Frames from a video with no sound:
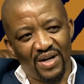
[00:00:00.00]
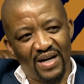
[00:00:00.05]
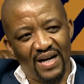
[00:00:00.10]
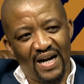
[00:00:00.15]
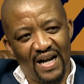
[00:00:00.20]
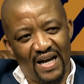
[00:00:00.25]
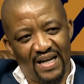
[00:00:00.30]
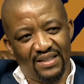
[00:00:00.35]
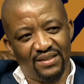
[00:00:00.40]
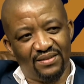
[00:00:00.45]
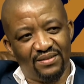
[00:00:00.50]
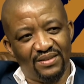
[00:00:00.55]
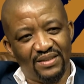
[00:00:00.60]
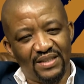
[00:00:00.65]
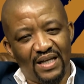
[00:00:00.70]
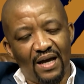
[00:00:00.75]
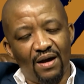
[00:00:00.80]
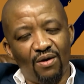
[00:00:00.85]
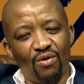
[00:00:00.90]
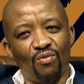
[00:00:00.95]
life.
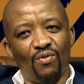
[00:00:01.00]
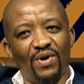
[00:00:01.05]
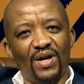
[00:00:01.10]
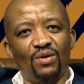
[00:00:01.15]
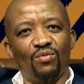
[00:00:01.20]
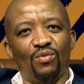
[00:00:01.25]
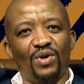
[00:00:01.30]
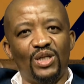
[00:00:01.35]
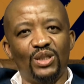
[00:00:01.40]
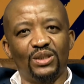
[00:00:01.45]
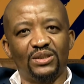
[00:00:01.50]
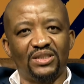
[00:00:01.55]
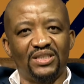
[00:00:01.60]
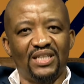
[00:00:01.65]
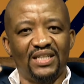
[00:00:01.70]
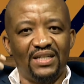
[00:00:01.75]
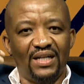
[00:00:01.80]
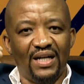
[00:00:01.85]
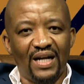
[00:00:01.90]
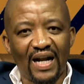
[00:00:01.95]
What is
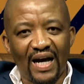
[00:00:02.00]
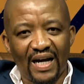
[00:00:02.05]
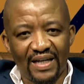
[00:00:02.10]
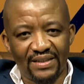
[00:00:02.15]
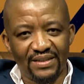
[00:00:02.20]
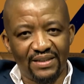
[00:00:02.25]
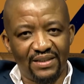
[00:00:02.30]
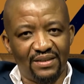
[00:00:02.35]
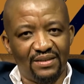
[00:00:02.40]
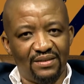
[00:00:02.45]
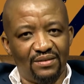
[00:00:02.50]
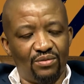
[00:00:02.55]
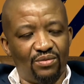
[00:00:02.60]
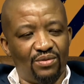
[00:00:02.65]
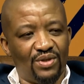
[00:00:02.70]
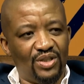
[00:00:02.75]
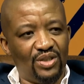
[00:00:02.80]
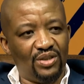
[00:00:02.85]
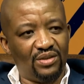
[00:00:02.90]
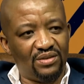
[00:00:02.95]
that light?
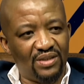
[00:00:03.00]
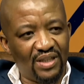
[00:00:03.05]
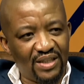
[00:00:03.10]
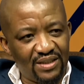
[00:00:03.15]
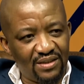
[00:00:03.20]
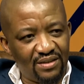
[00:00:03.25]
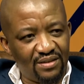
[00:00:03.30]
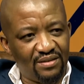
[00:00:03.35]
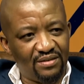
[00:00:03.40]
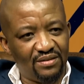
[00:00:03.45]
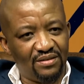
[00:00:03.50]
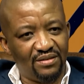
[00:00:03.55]
What is that